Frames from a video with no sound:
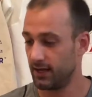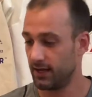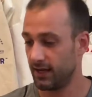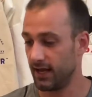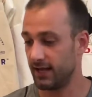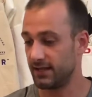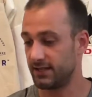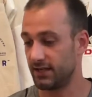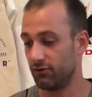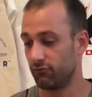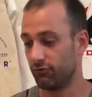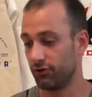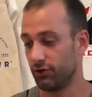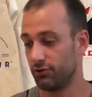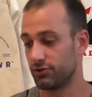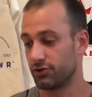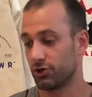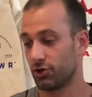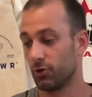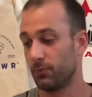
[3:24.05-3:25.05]
it did
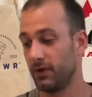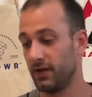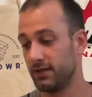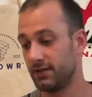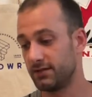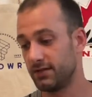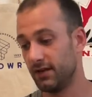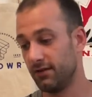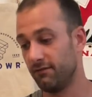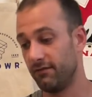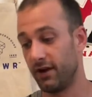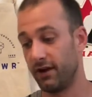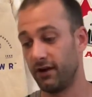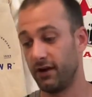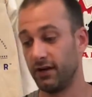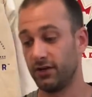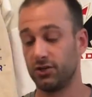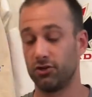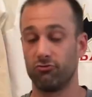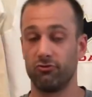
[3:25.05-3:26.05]
reduce terpenes in
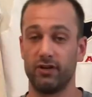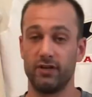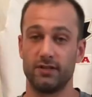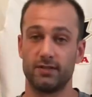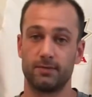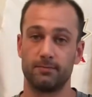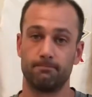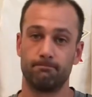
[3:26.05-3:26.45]
varying degrees.